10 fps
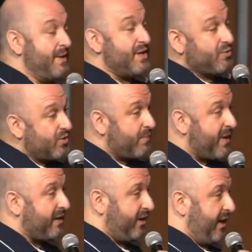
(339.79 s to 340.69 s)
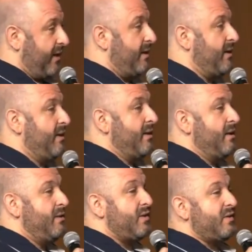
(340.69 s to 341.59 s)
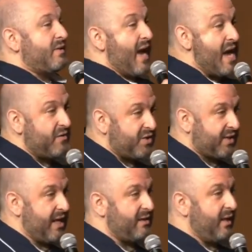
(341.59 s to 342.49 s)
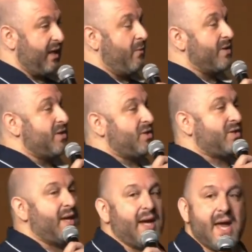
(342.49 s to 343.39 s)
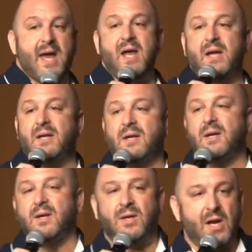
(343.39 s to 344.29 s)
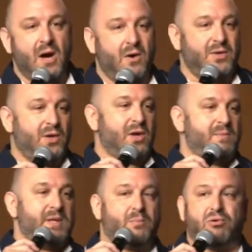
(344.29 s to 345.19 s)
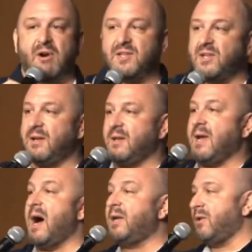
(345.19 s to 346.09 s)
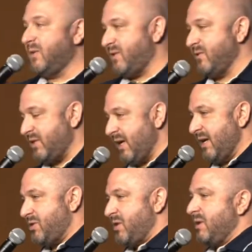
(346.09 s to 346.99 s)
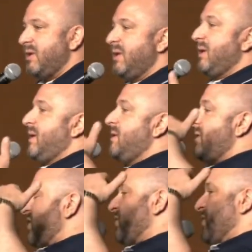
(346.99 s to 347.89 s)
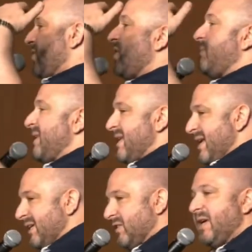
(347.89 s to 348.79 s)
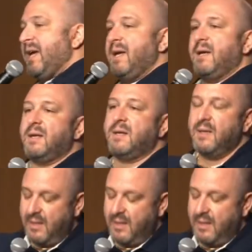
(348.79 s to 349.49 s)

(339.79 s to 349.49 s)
I mean, this was a big thing. This is a head of state thing. It wasn't just like, hey, you know, you're going to be the president of the condo association. This was, you're going to be the next king.